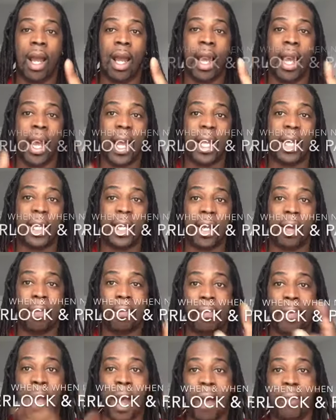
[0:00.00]
and
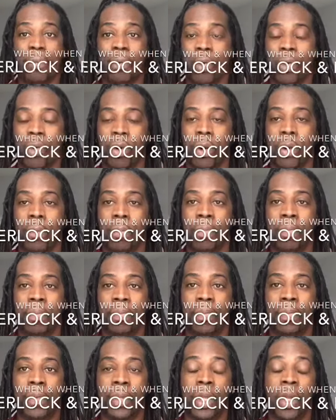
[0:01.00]
palm roll.
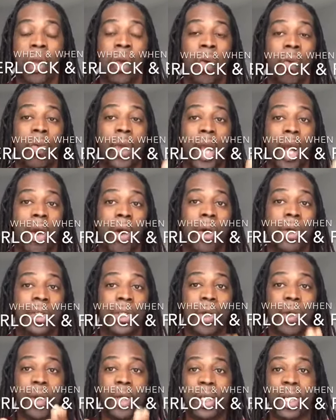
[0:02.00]
We are
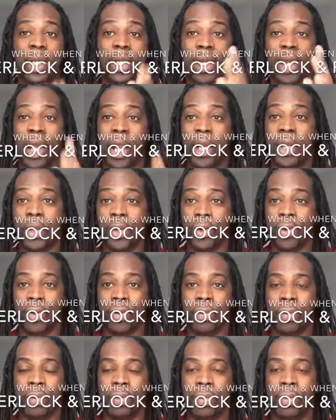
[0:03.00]
also going to tell you